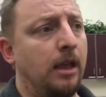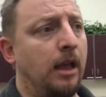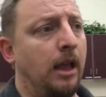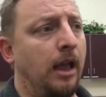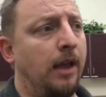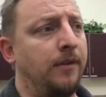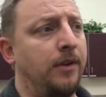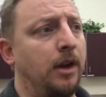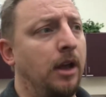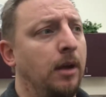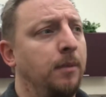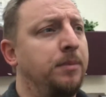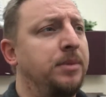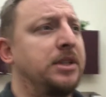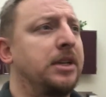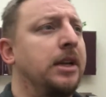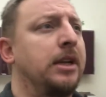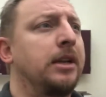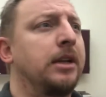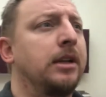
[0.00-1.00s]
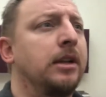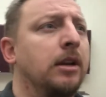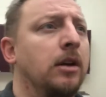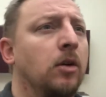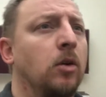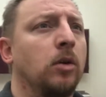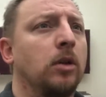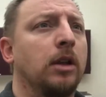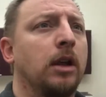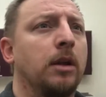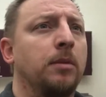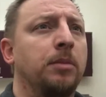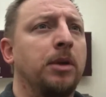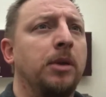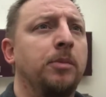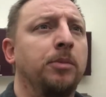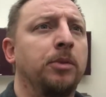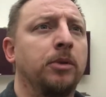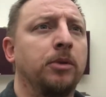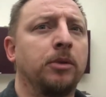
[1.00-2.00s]
I haven't updated a whole lot of
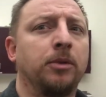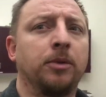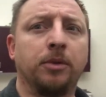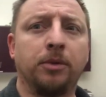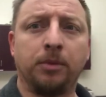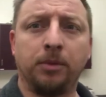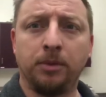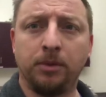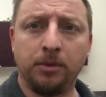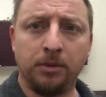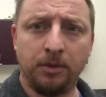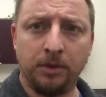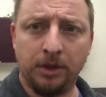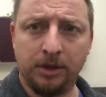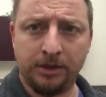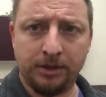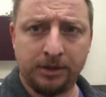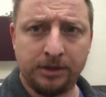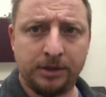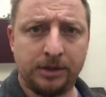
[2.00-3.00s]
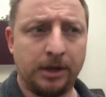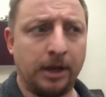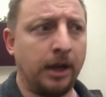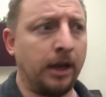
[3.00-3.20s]
people through this